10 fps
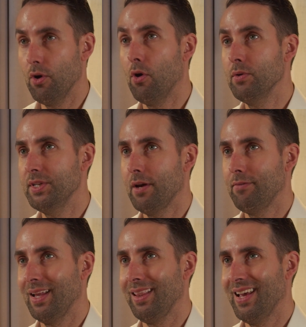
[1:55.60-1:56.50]
you always have
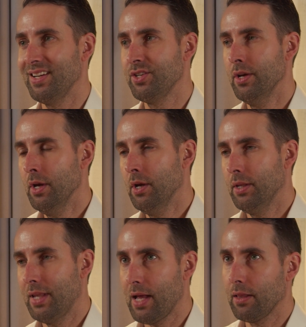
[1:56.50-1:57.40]
that ledge.
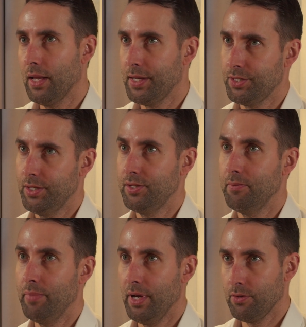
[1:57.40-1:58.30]
That ledge
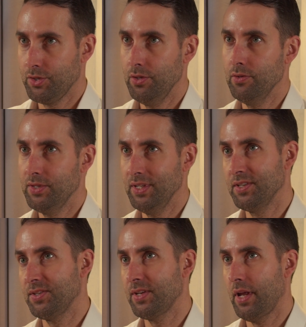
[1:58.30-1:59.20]
disappears using
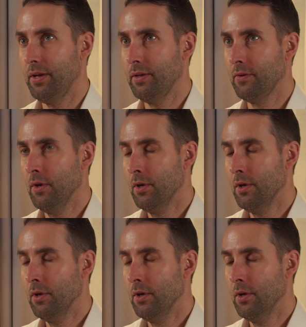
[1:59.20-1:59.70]
the SENDit,